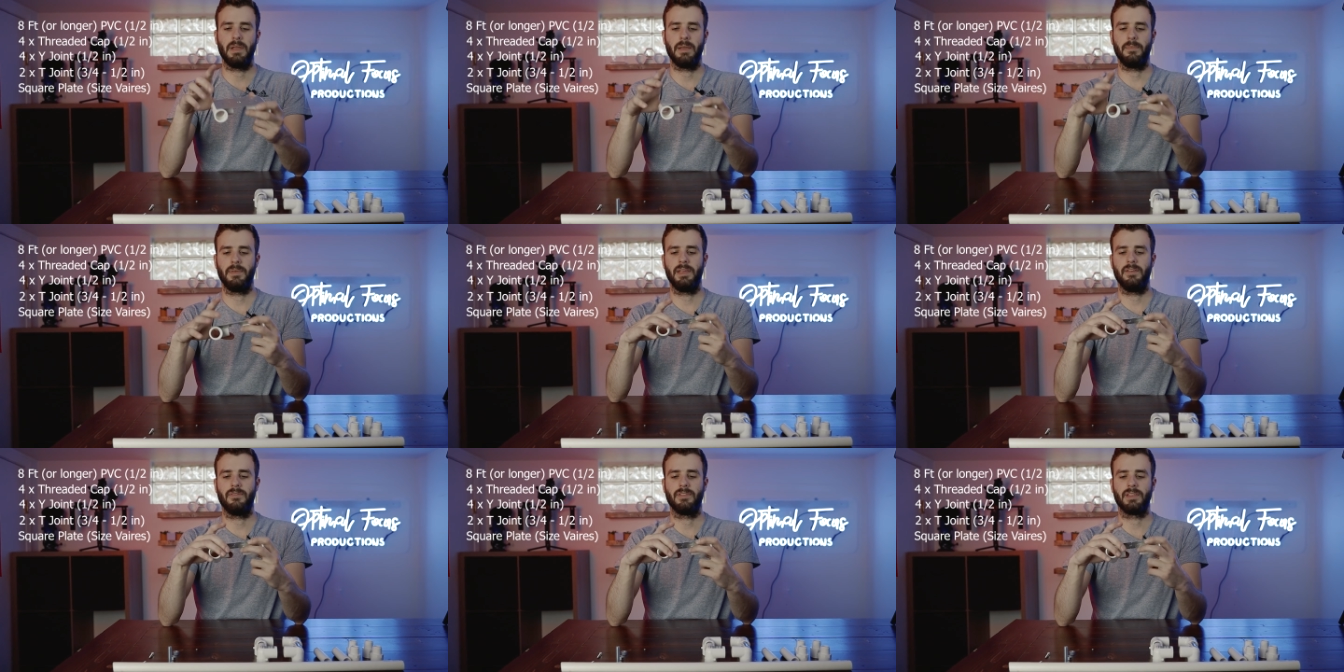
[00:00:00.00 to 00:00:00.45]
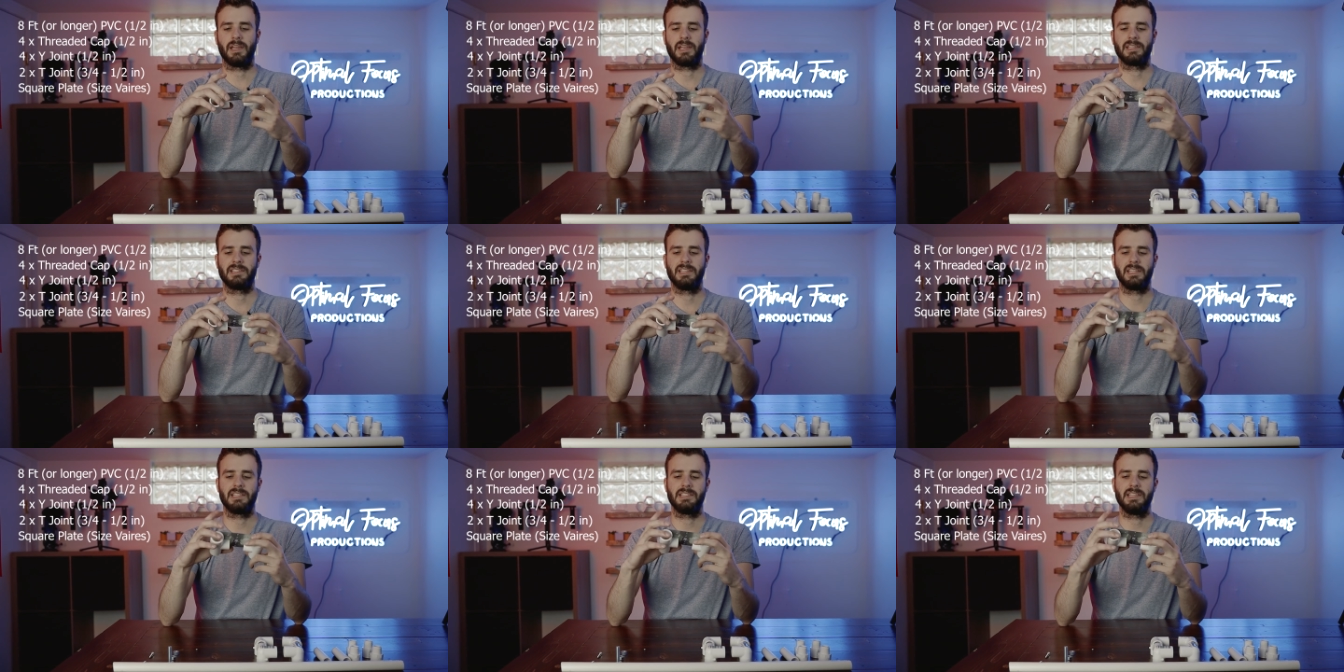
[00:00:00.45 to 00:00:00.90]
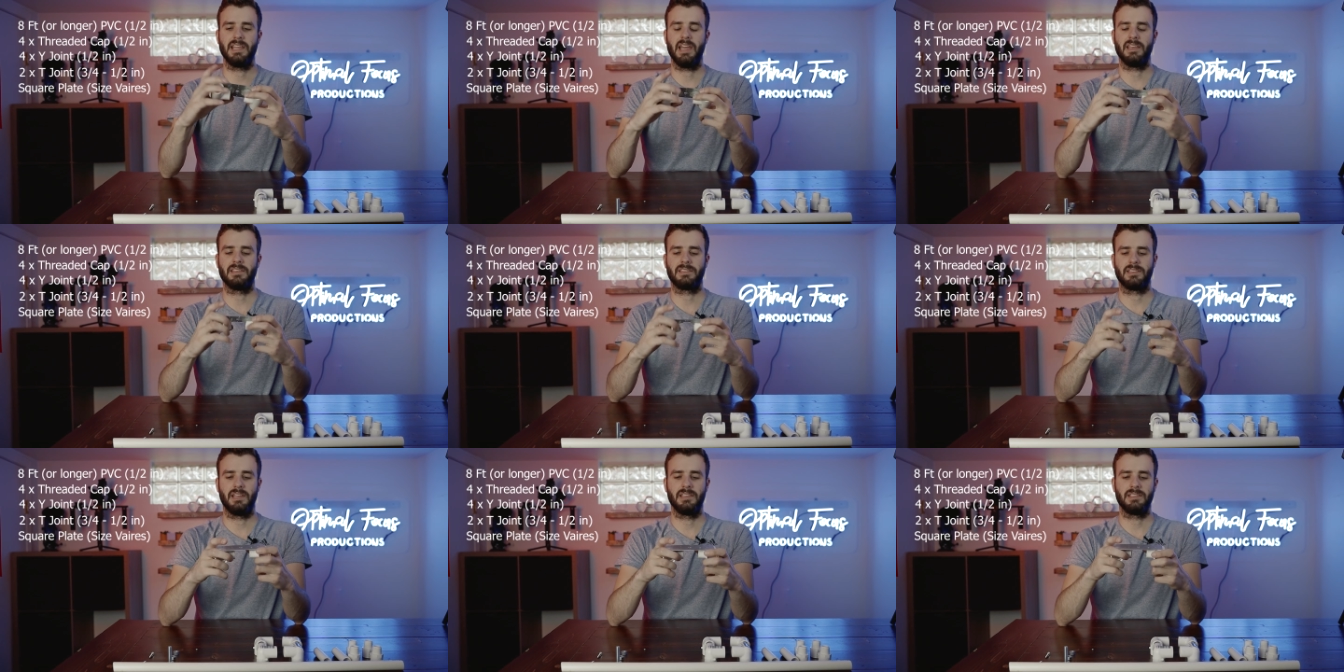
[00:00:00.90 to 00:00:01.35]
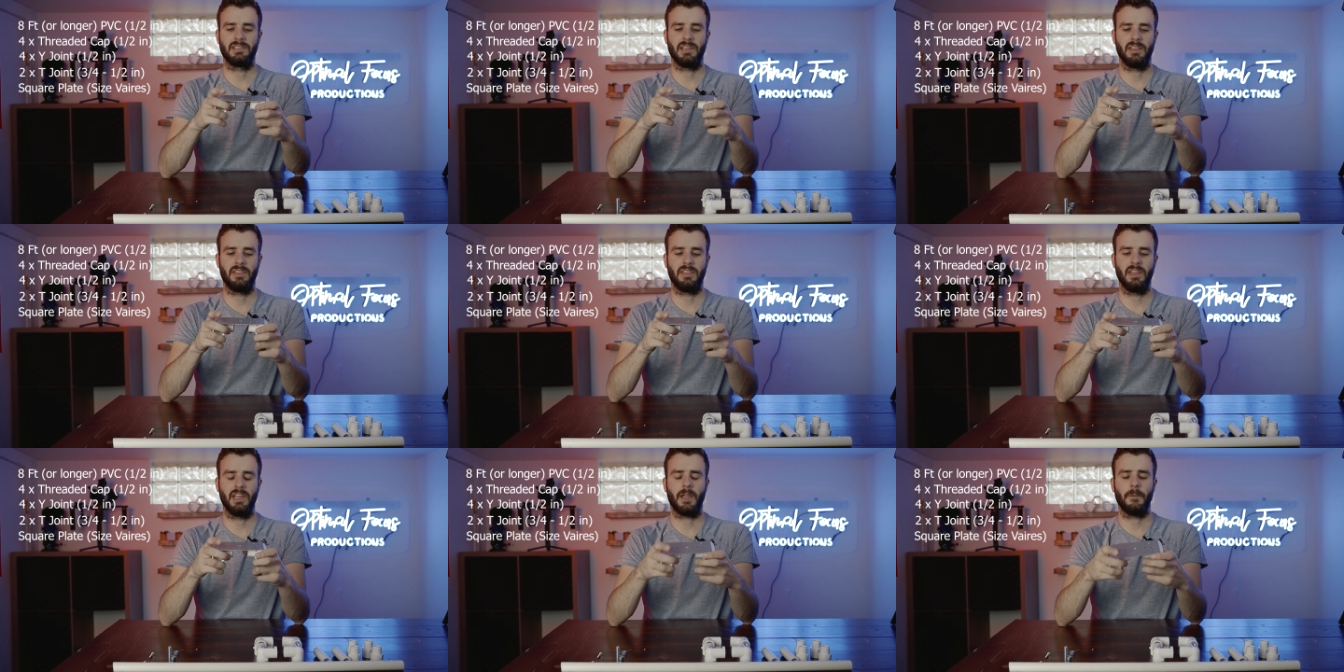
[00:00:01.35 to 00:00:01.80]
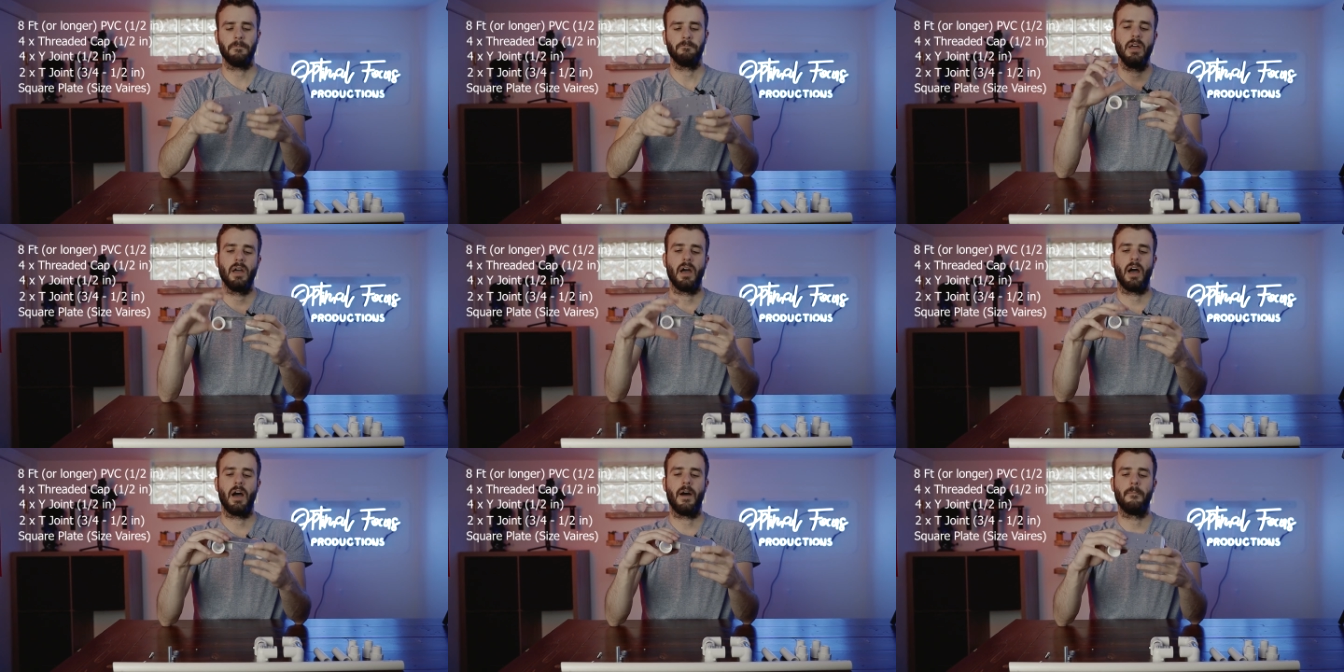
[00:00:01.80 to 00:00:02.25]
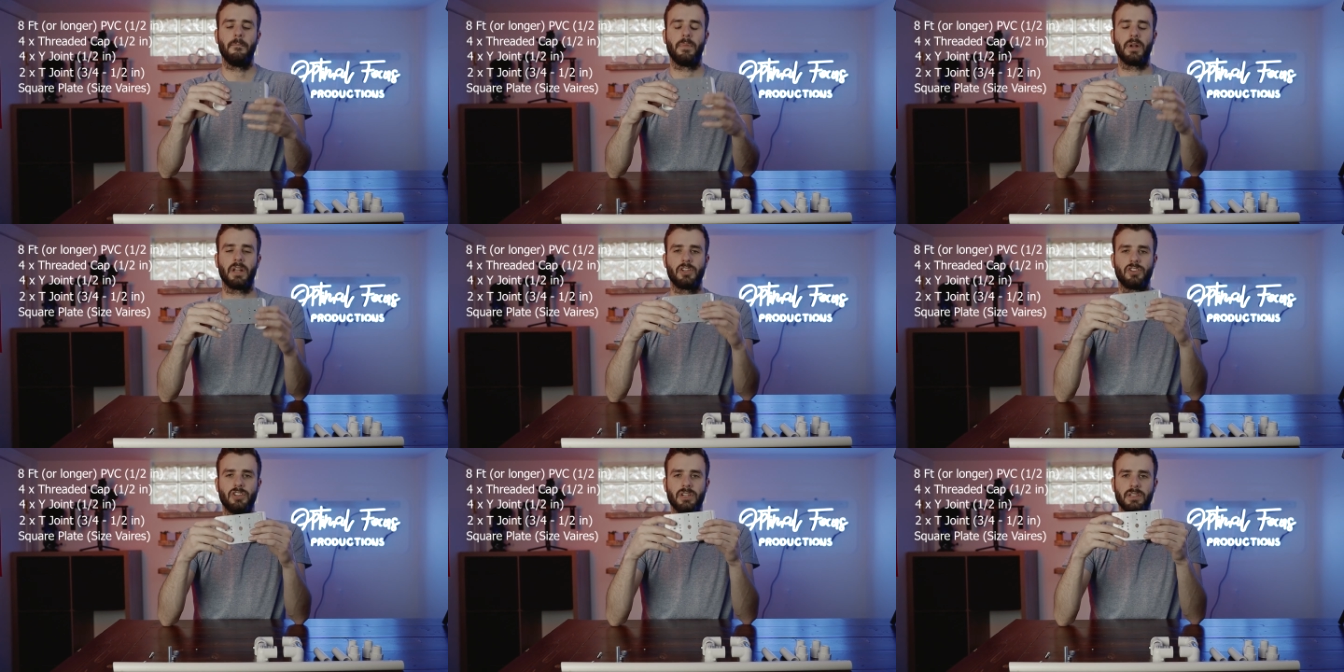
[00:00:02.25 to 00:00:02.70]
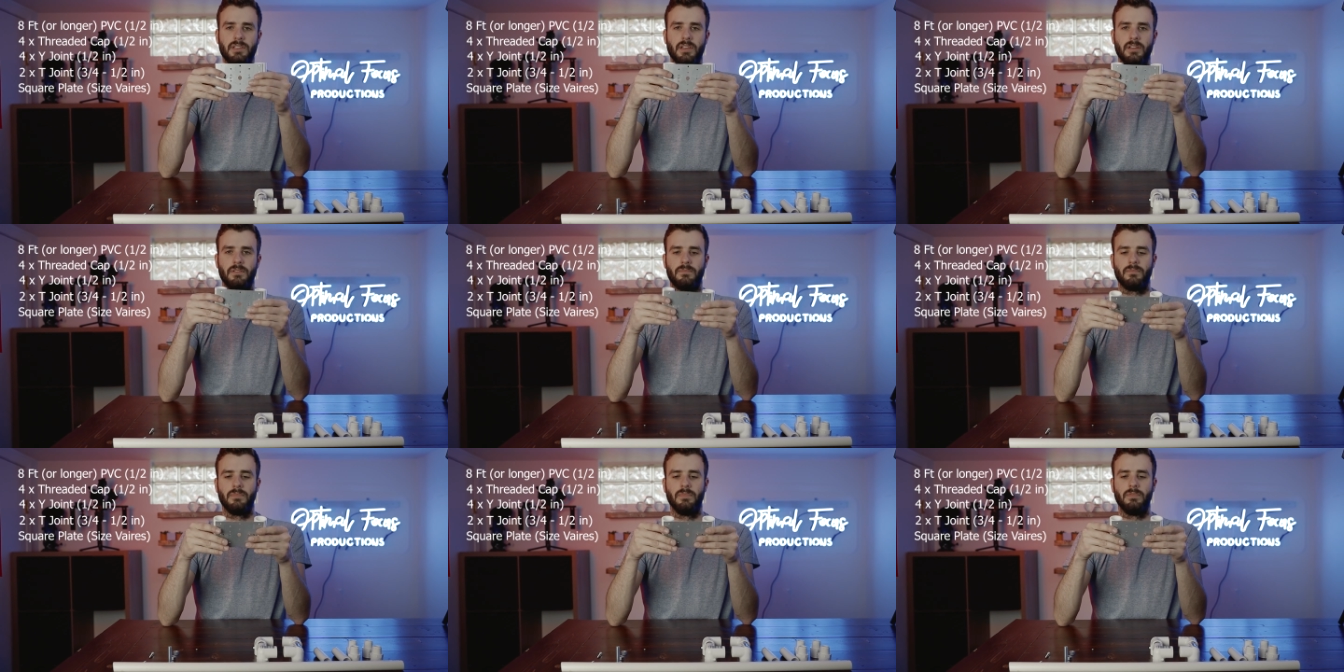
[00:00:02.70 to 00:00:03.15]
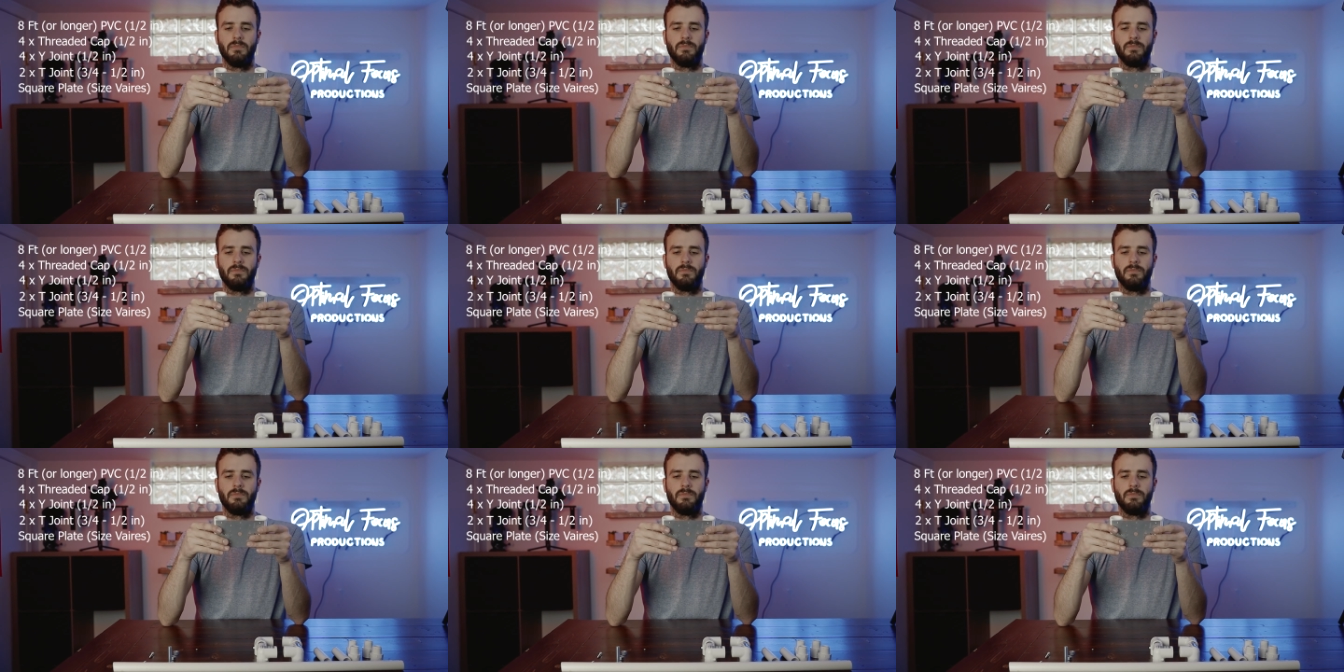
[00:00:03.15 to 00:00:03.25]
maybe even like 68 cents, I think. Um, but it's just a